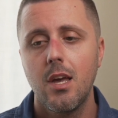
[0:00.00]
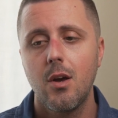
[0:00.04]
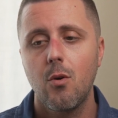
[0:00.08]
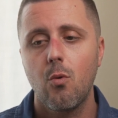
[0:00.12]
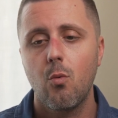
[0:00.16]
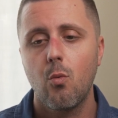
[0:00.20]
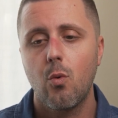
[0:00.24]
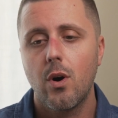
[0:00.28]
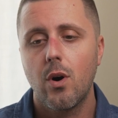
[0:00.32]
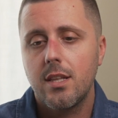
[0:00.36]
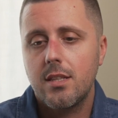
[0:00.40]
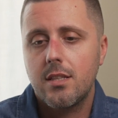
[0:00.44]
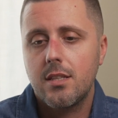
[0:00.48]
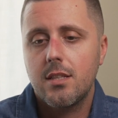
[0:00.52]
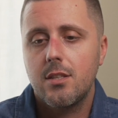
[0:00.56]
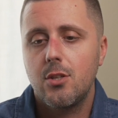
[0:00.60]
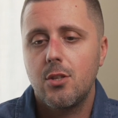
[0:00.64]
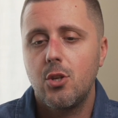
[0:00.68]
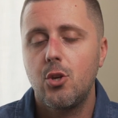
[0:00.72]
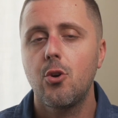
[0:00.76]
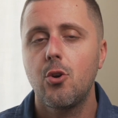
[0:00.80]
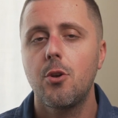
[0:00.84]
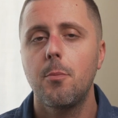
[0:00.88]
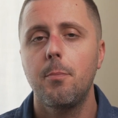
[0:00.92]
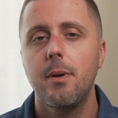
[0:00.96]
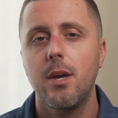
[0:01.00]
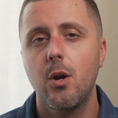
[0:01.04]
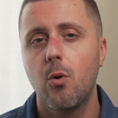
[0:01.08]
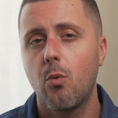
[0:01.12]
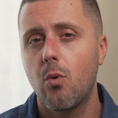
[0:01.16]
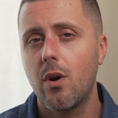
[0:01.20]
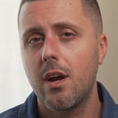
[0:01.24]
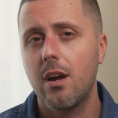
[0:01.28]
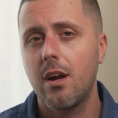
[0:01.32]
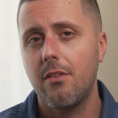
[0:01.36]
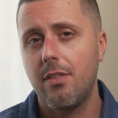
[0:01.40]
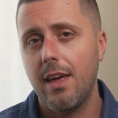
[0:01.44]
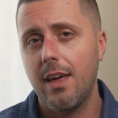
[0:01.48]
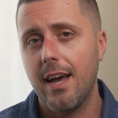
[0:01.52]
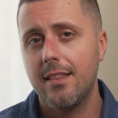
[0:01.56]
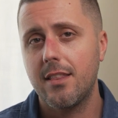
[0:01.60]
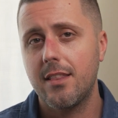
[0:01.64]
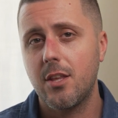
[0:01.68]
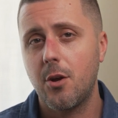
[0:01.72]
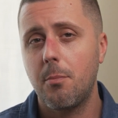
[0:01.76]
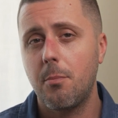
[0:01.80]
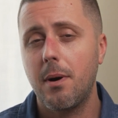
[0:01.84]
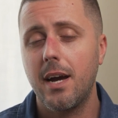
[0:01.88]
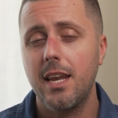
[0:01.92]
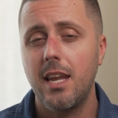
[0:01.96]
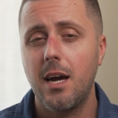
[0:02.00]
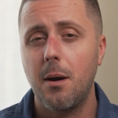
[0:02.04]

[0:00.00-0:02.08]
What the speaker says: want you to be aware that there might